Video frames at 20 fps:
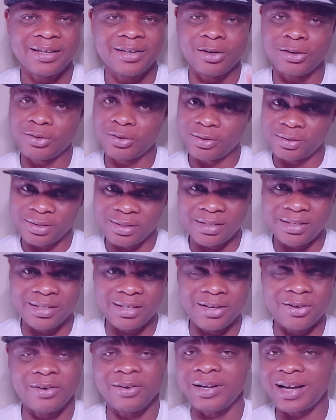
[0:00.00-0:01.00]
Not just
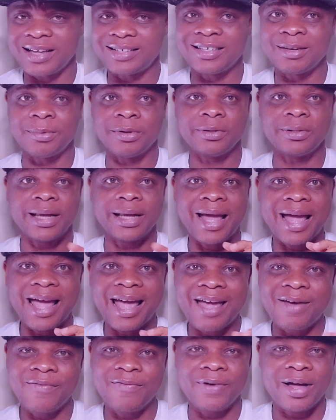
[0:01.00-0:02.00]
this year or last year, but
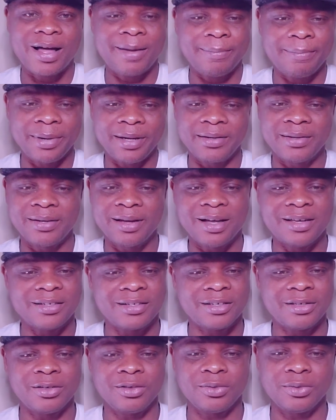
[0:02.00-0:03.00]
ever made.
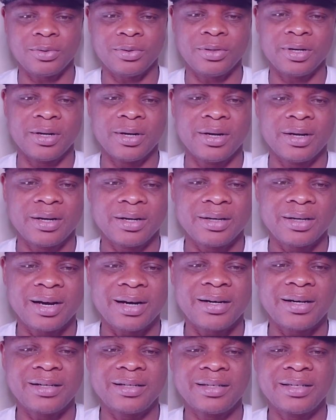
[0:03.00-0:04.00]
That's a huge one.
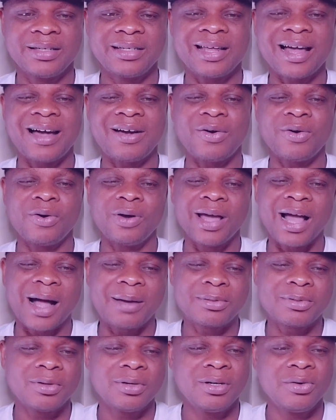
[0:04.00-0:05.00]
The critics are going
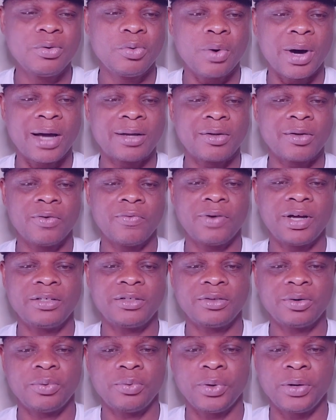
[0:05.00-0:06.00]
absolutely wide over
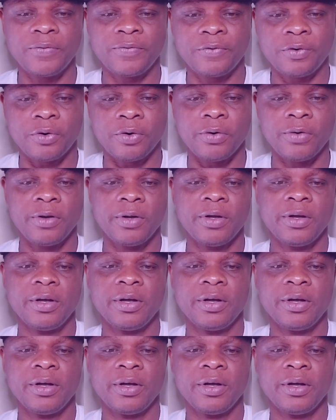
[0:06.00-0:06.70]
John Wick four.